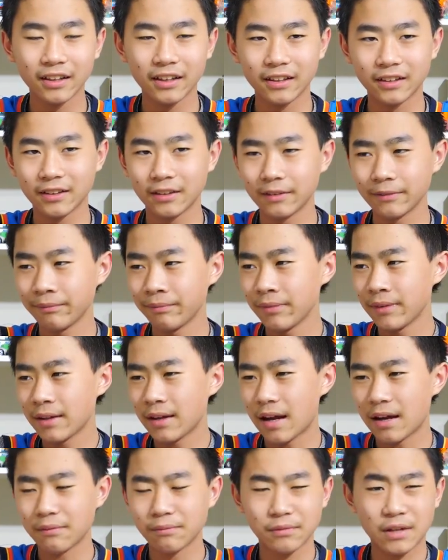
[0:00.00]
Like,
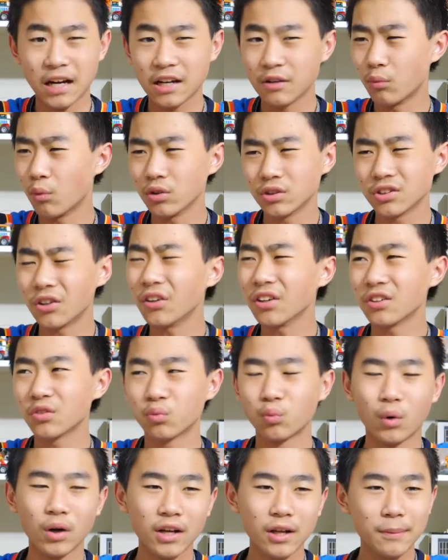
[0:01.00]
I saw this
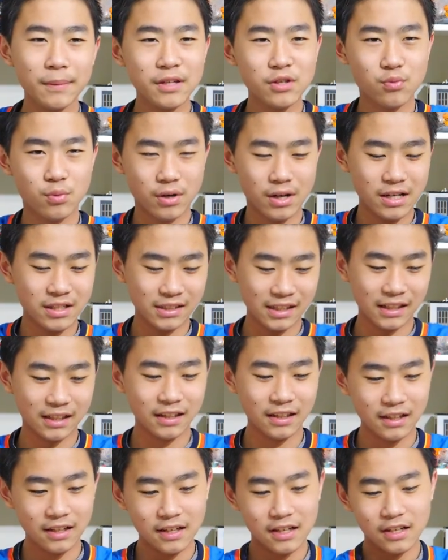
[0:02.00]
one image where his like
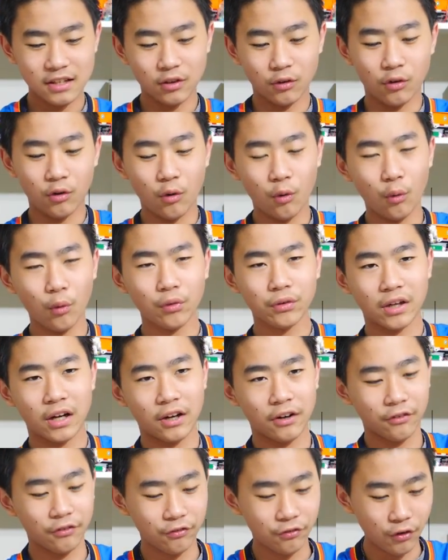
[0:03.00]
the whole
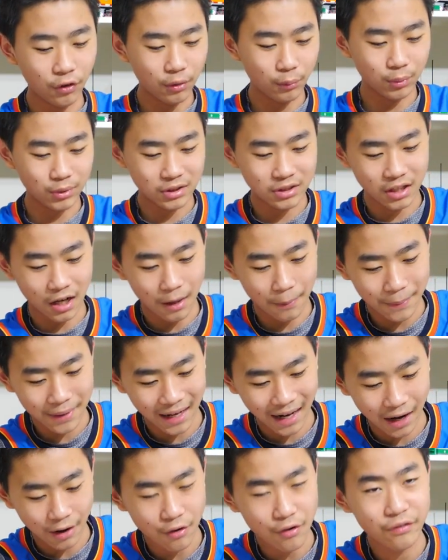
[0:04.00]
entire foot was
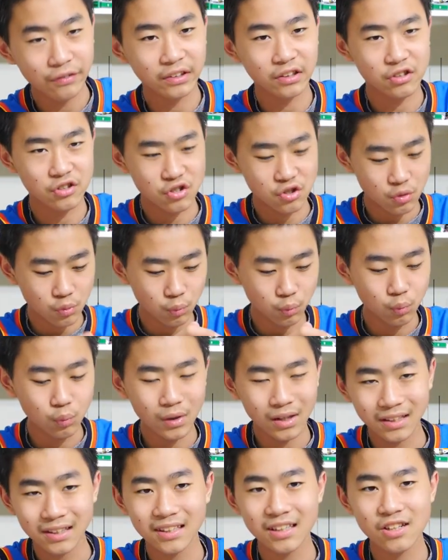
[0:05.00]
coming out of the shoe
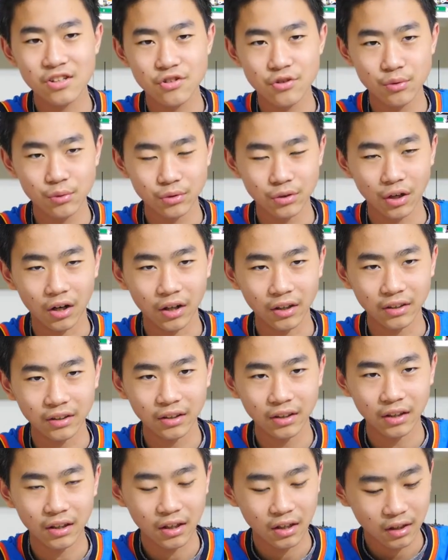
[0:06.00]
with these shoes
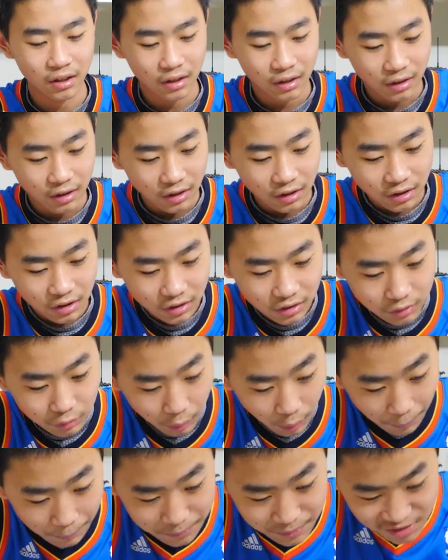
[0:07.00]
on.
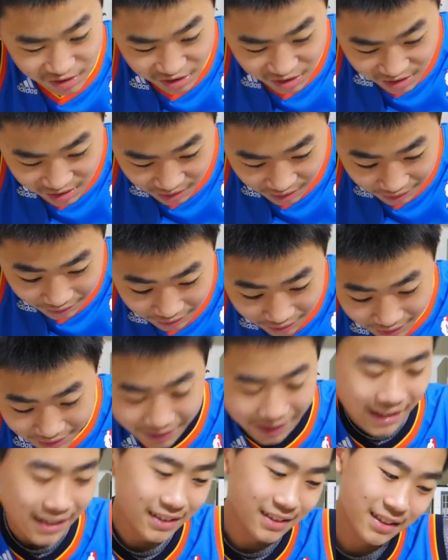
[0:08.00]
So I'm
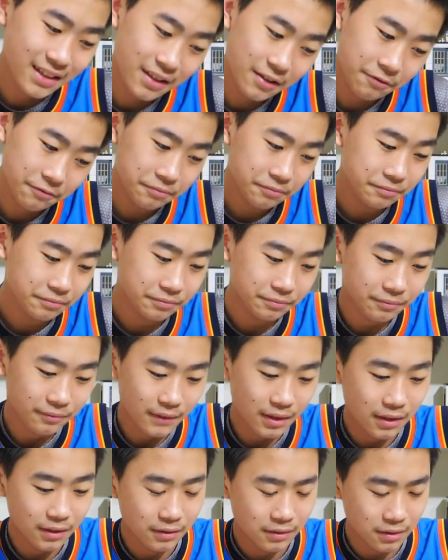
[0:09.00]
guessing
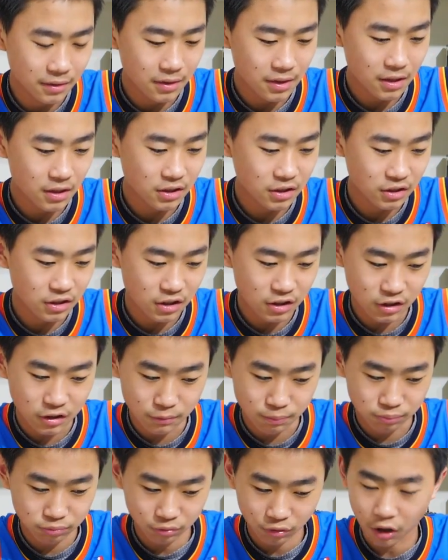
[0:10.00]
this is
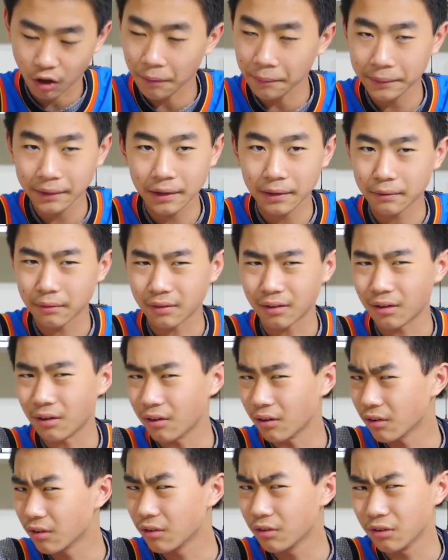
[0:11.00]
probably a
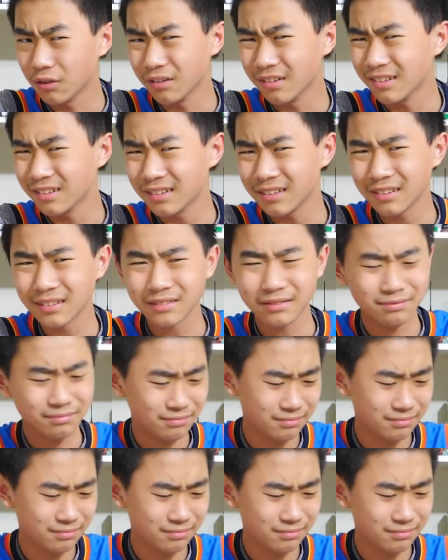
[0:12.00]
good.